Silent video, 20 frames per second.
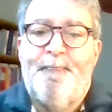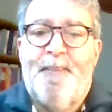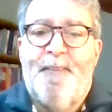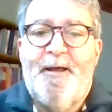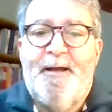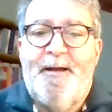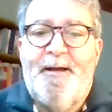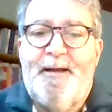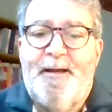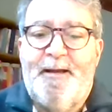
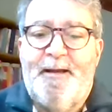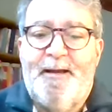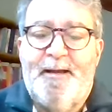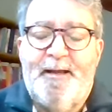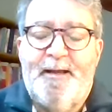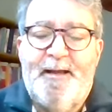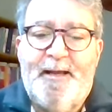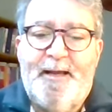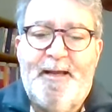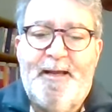
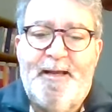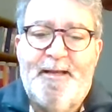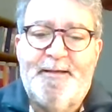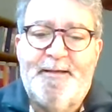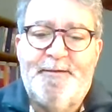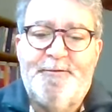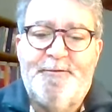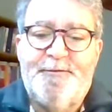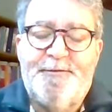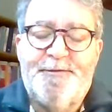
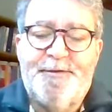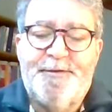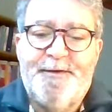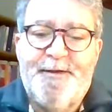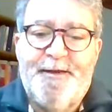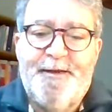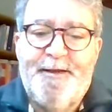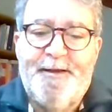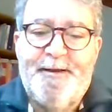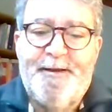and
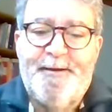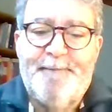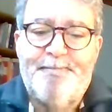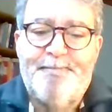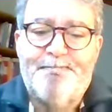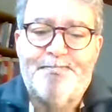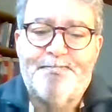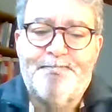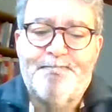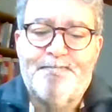
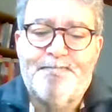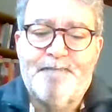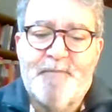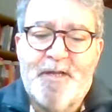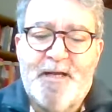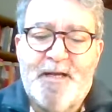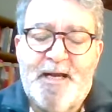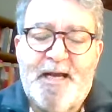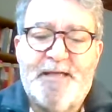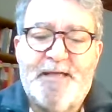
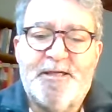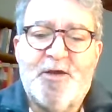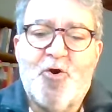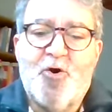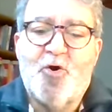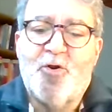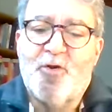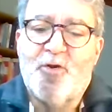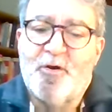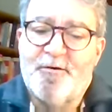got
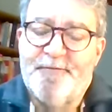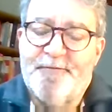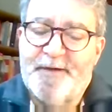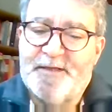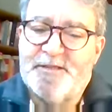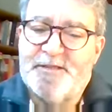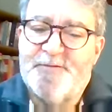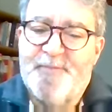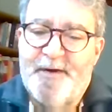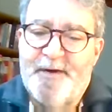a lot of
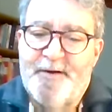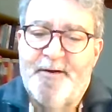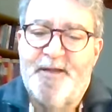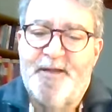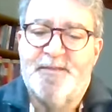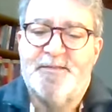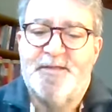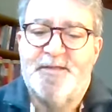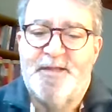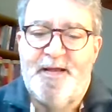
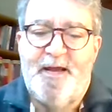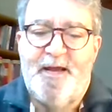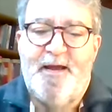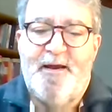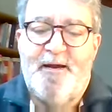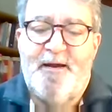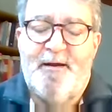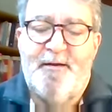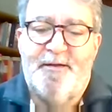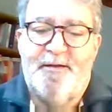experience
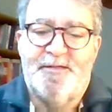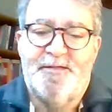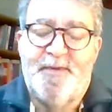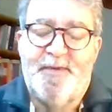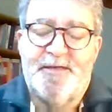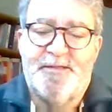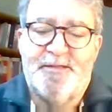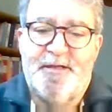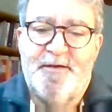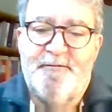there,
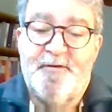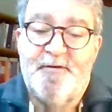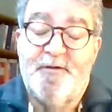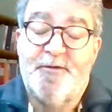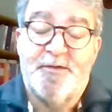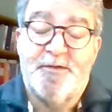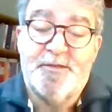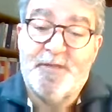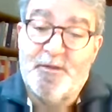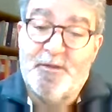especially on
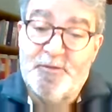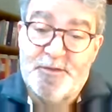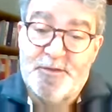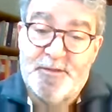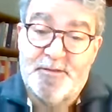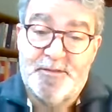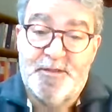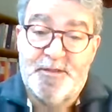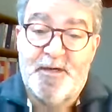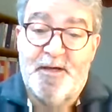the social
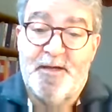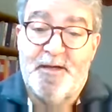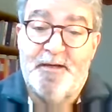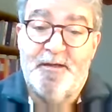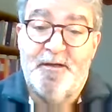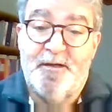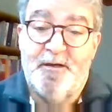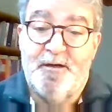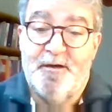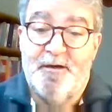side
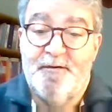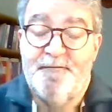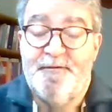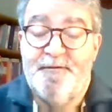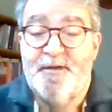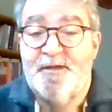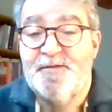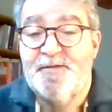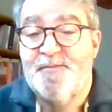of things,